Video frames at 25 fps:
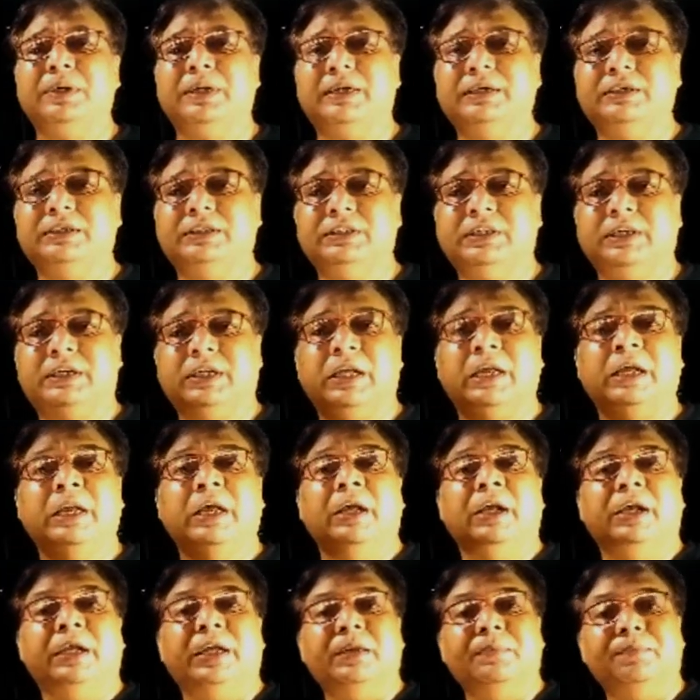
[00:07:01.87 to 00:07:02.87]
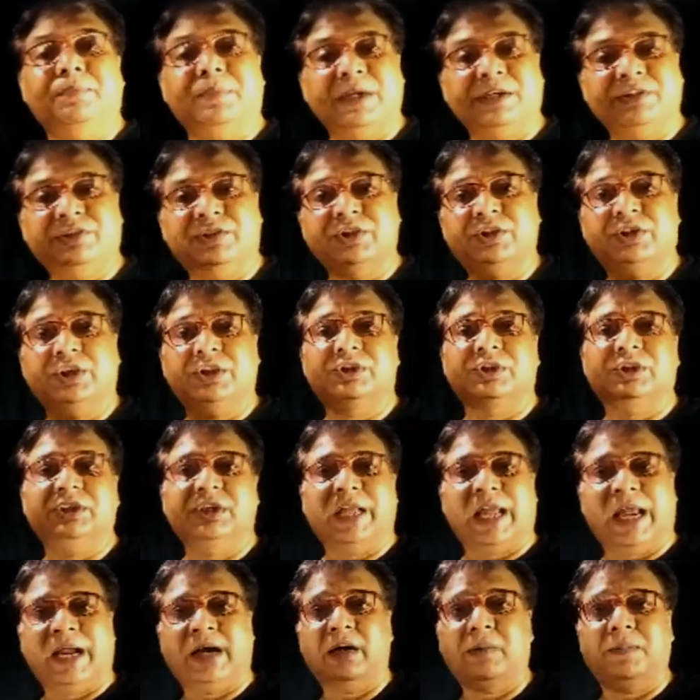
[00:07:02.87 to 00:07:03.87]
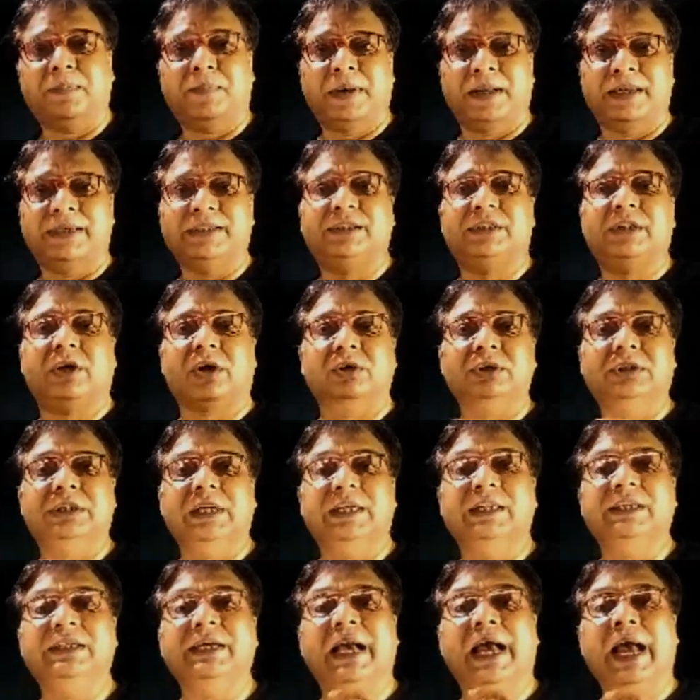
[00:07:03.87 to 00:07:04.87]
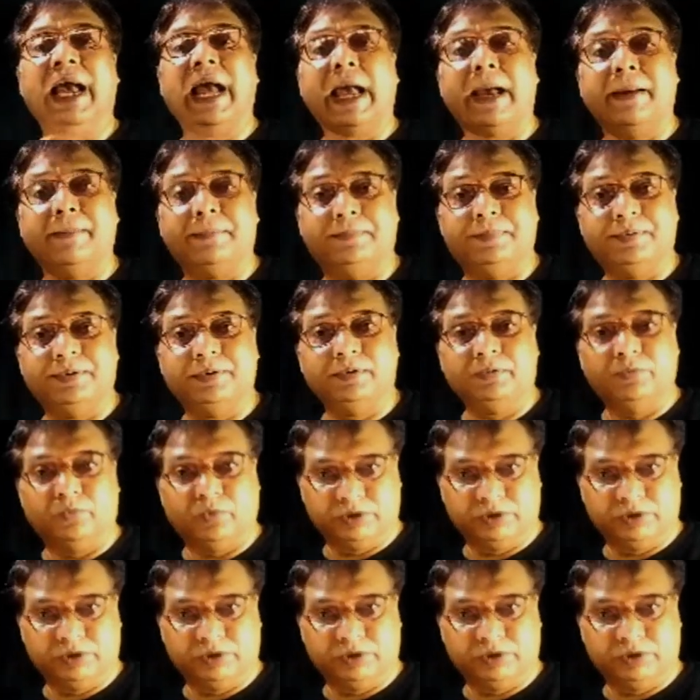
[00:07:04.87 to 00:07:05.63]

DNA in petri dish in agar plates containing AMP within